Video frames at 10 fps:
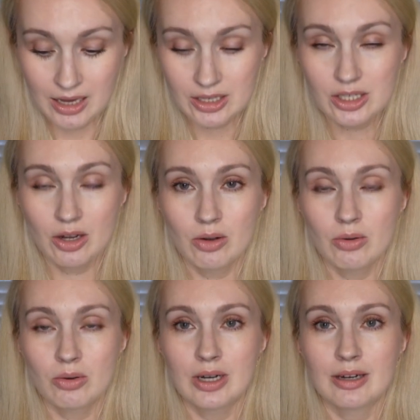
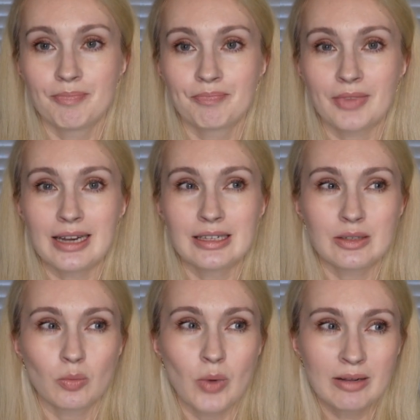So, and
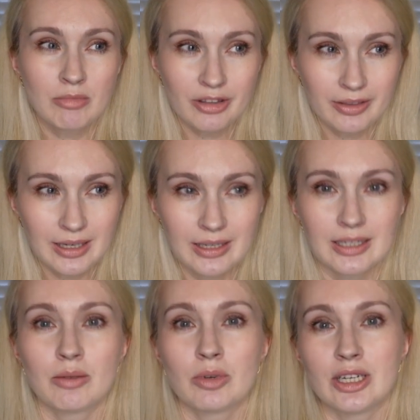one more thing that
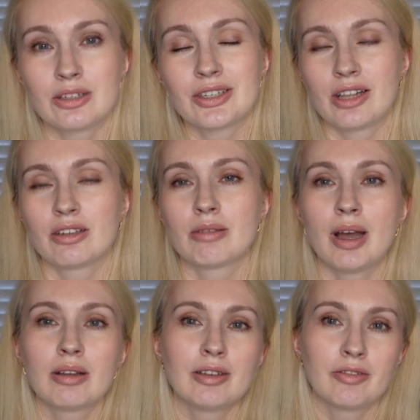I wanted to tell you
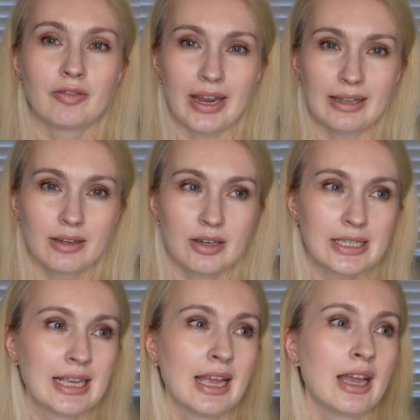about the failures.